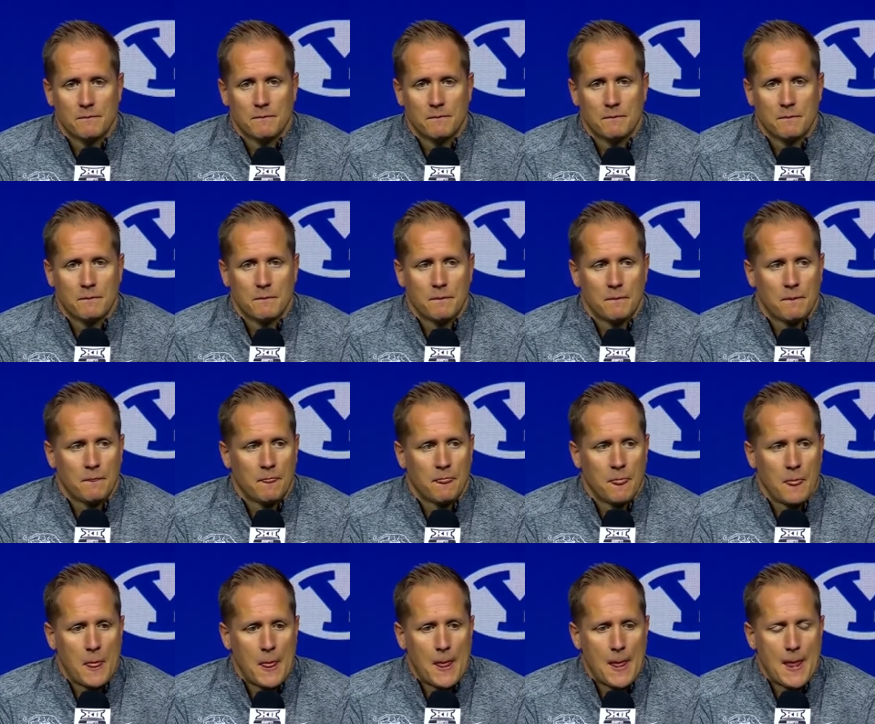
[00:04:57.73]

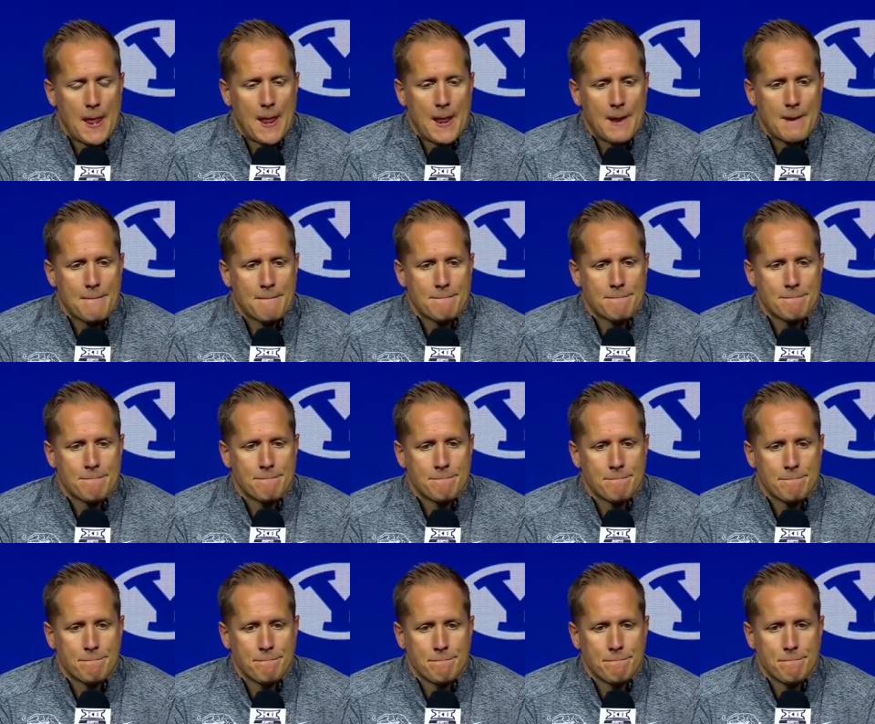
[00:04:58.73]

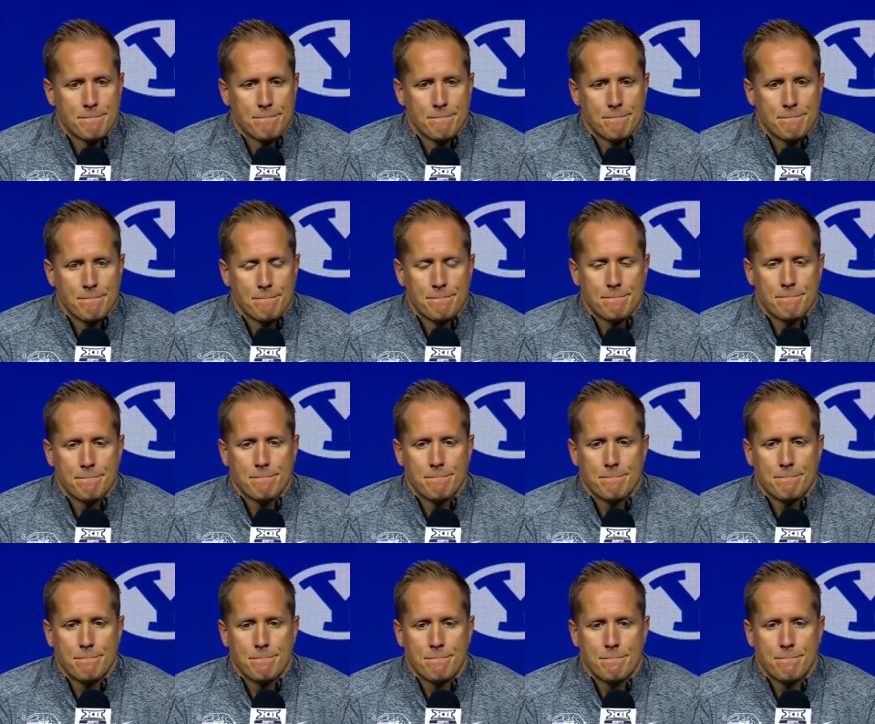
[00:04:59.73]

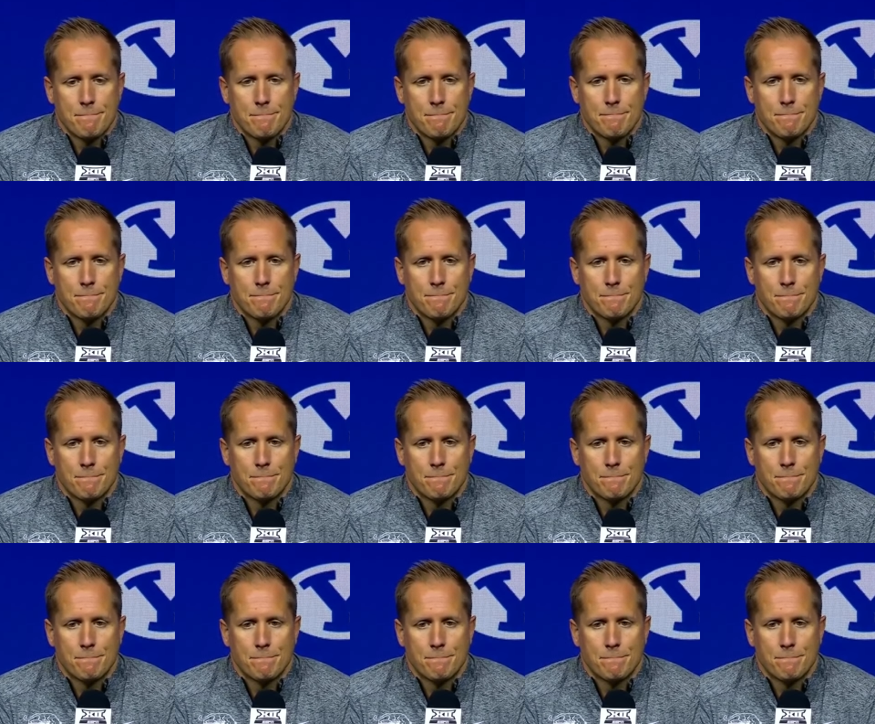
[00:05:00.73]
(silence)